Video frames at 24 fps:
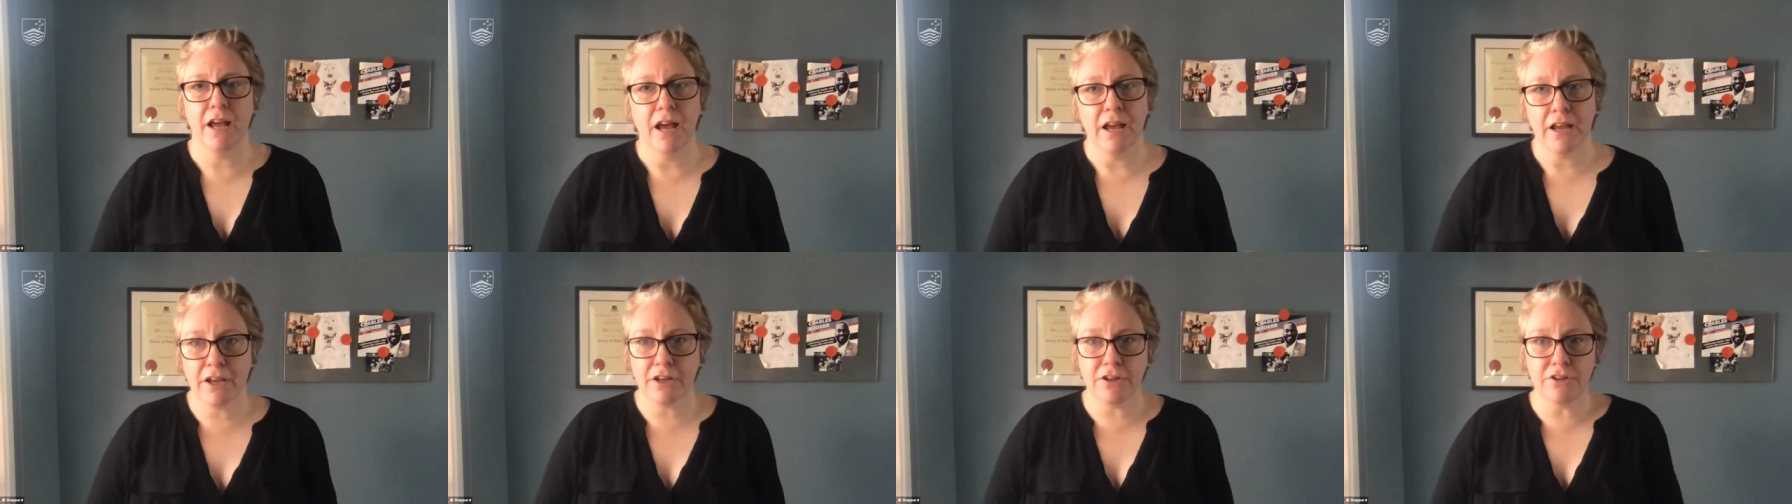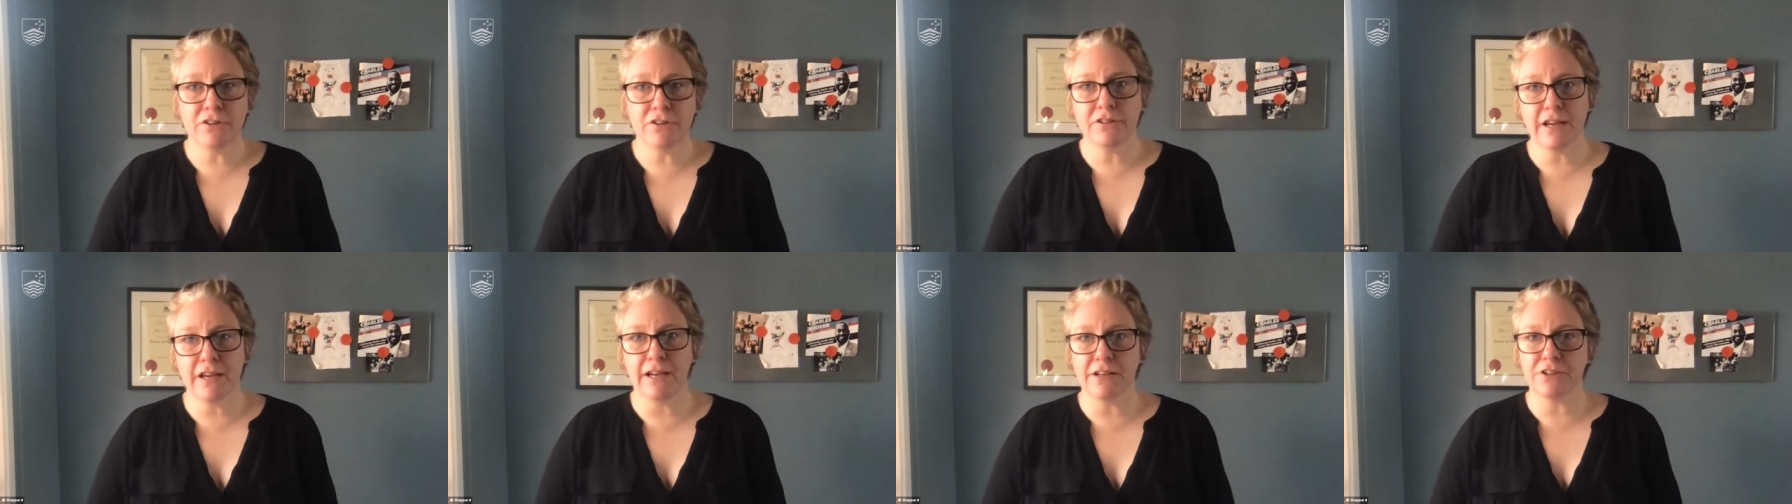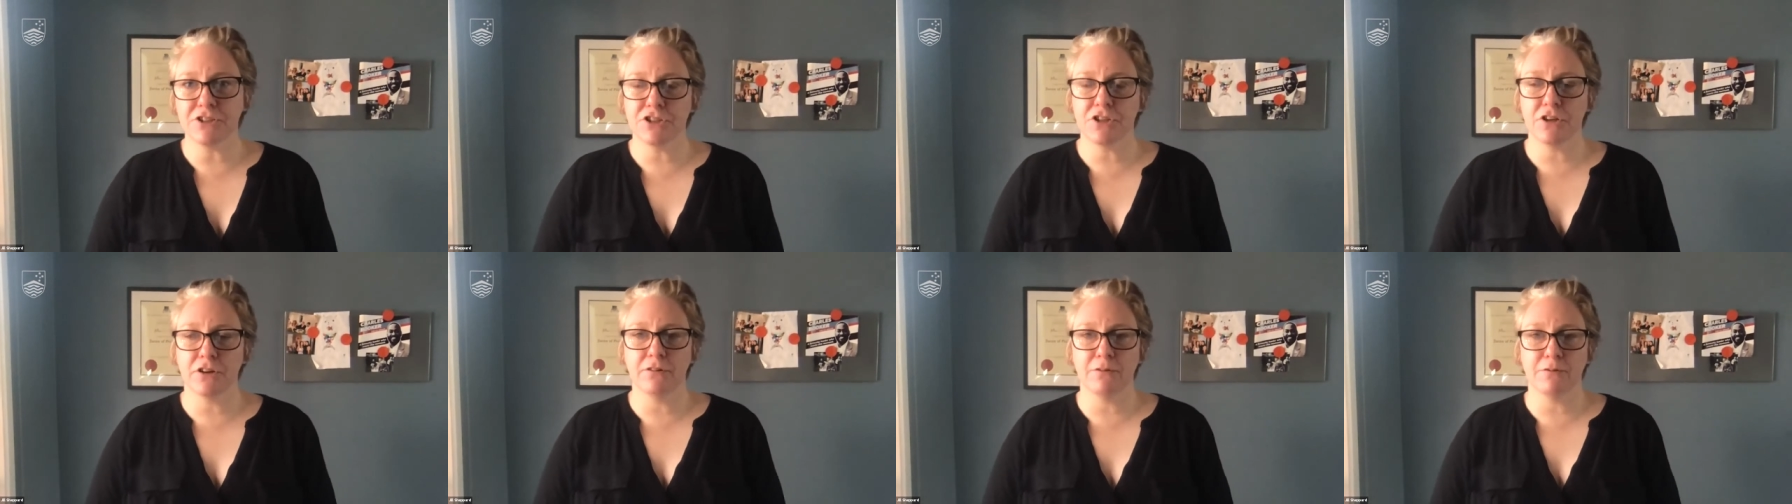can you
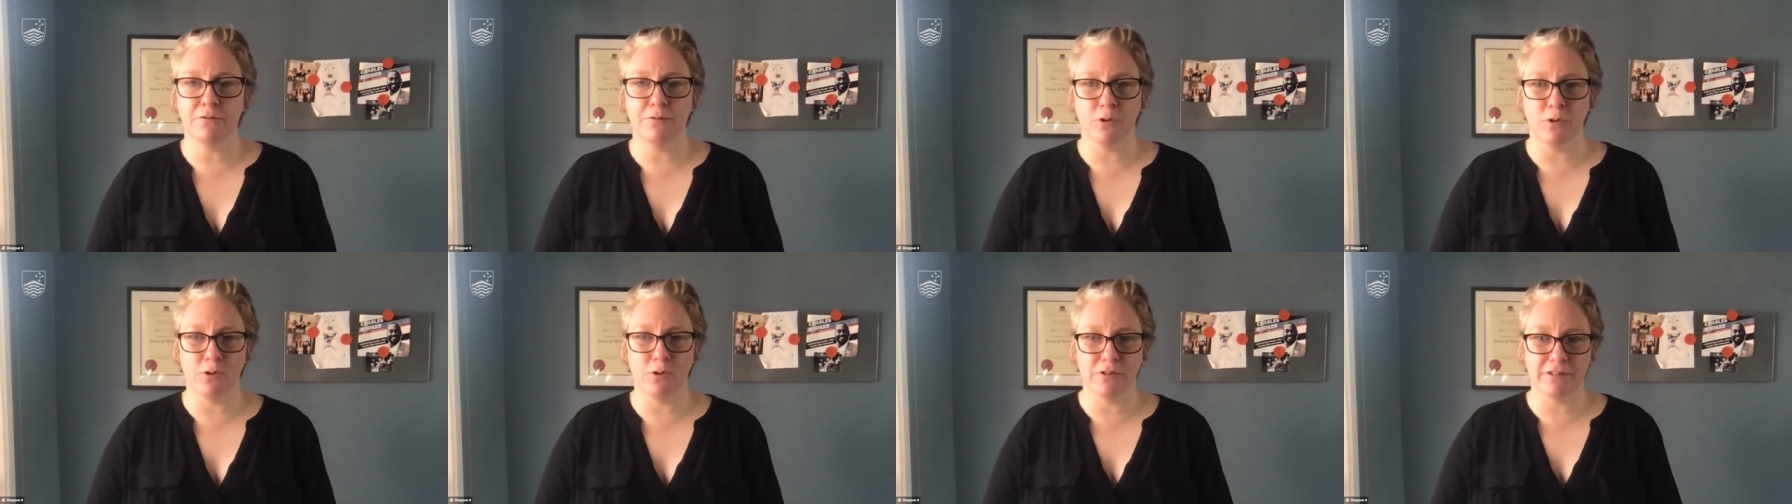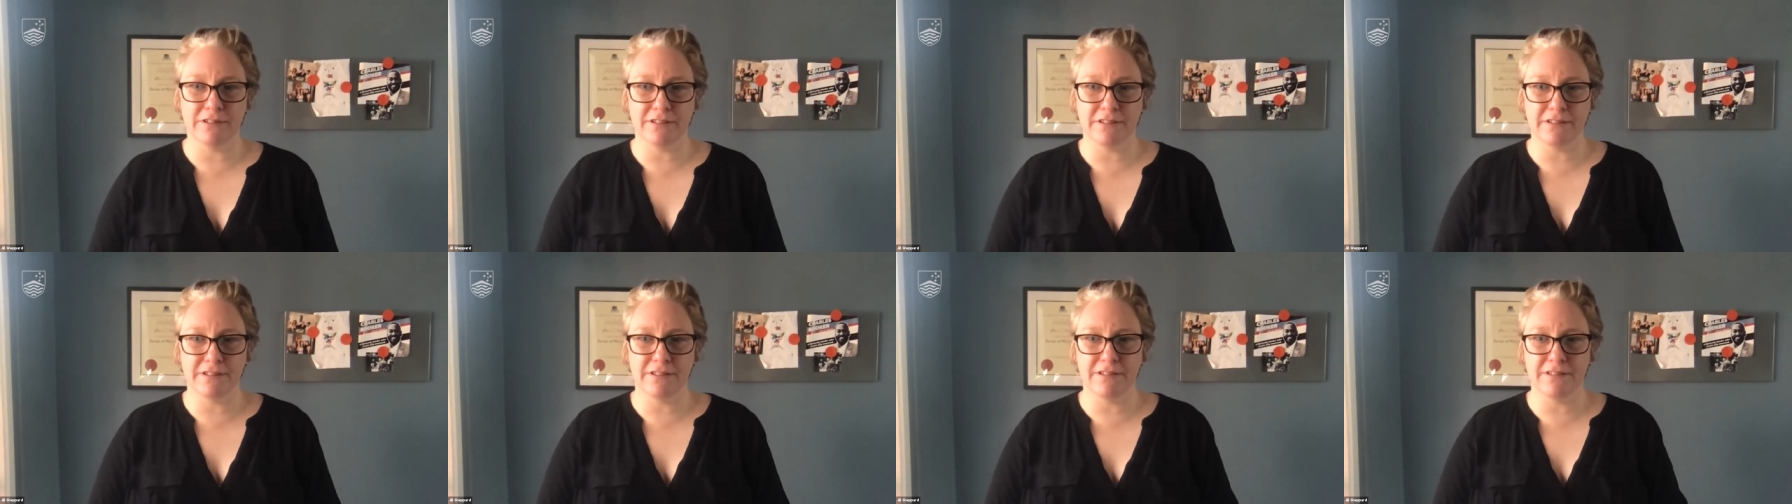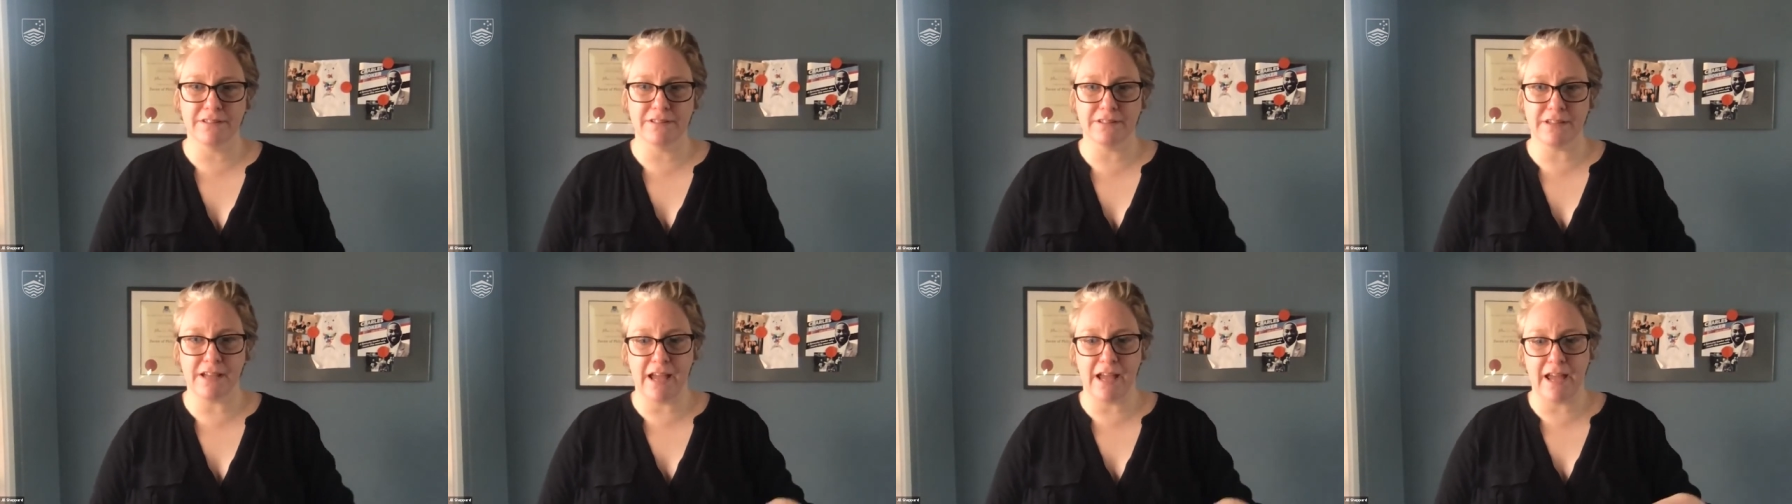touch on
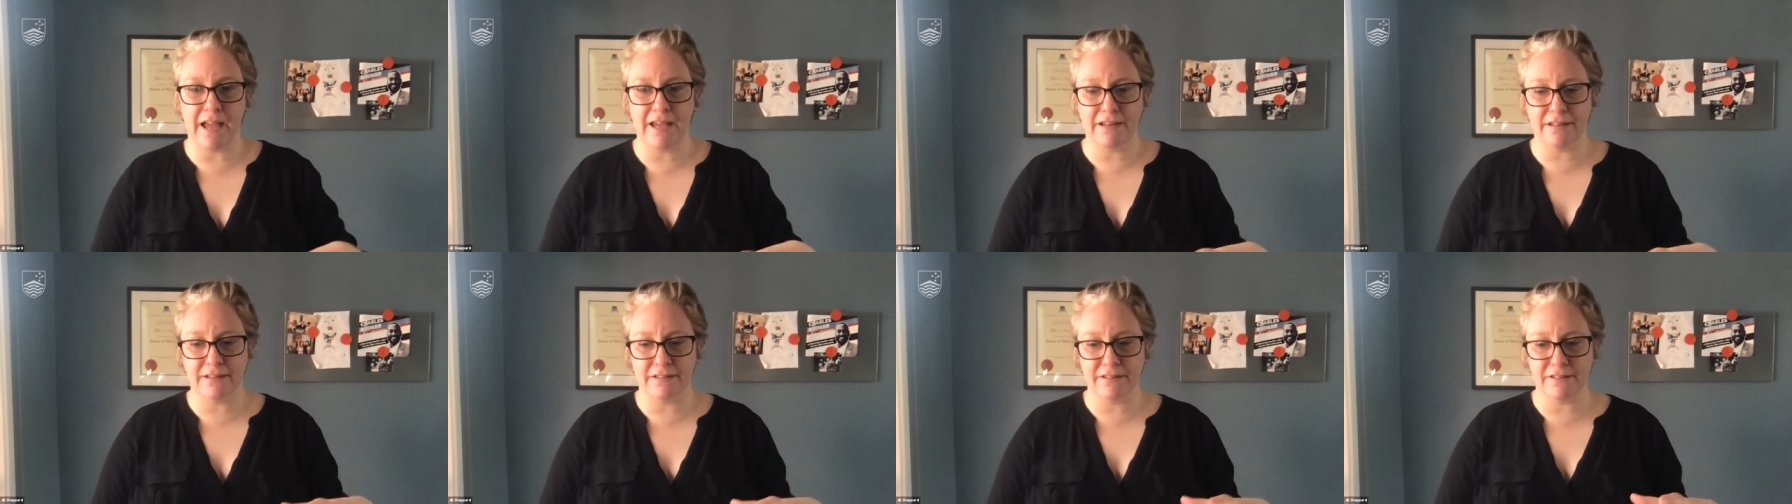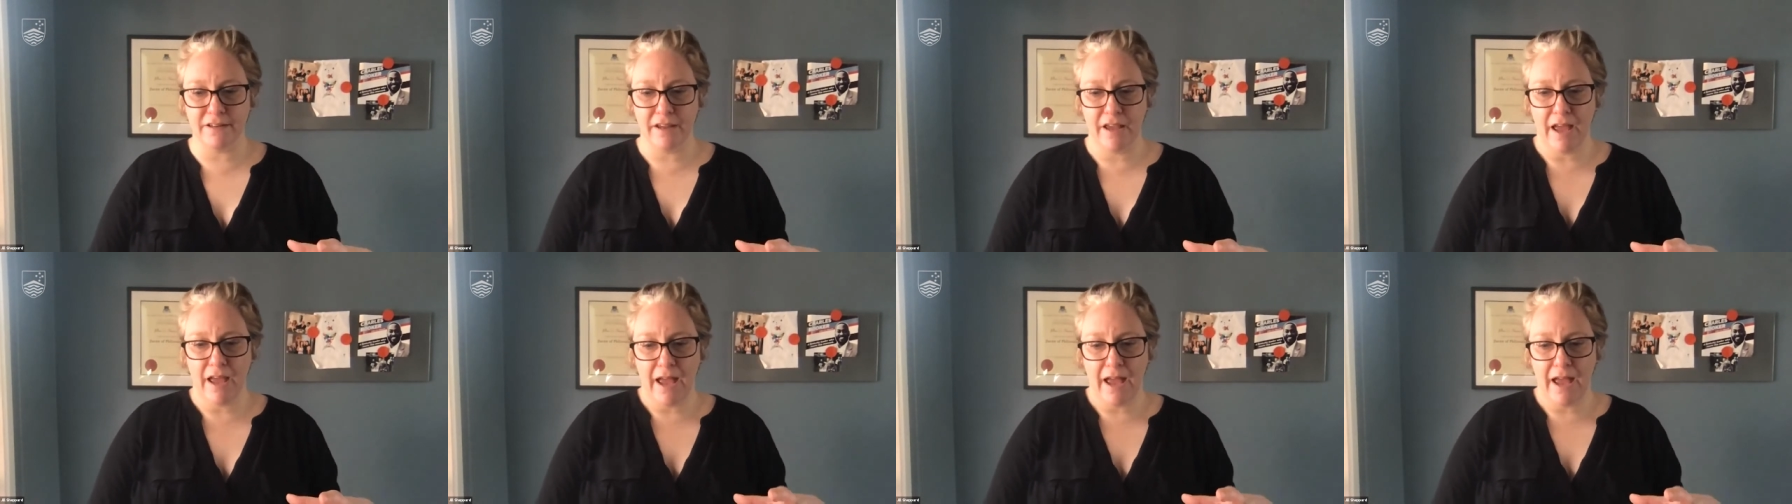affordances and